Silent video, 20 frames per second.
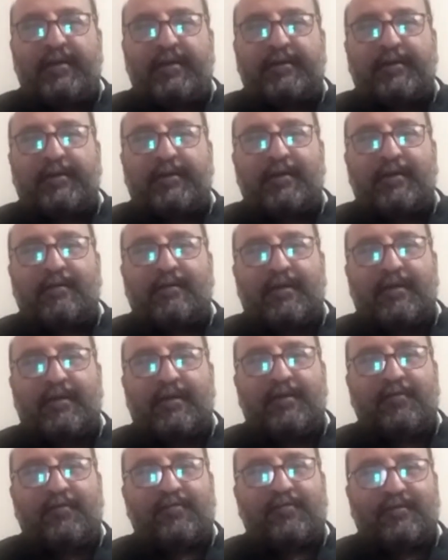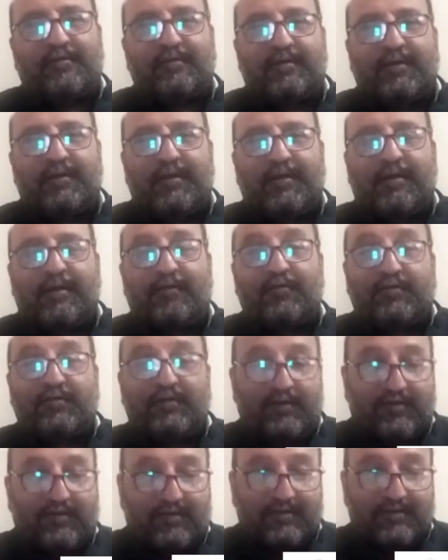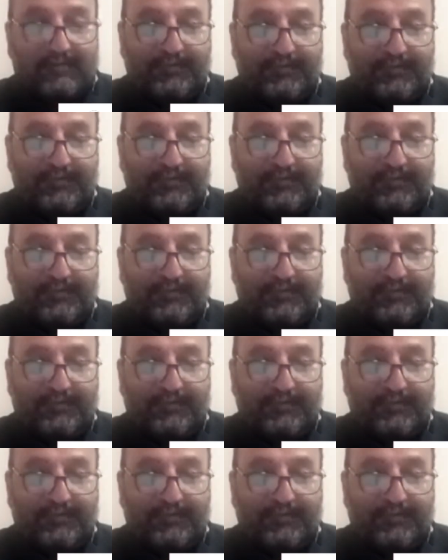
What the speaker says: happening in various other sectors,